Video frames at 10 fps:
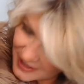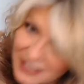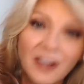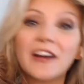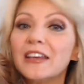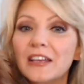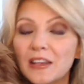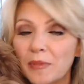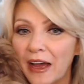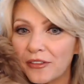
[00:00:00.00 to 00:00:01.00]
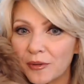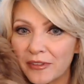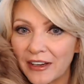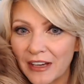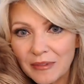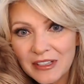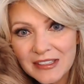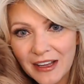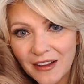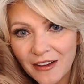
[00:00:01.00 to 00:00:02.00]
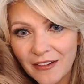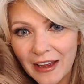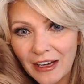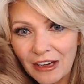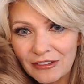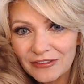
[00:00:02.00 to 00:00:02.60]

Talking in the bathroom without coming to say hello, can you?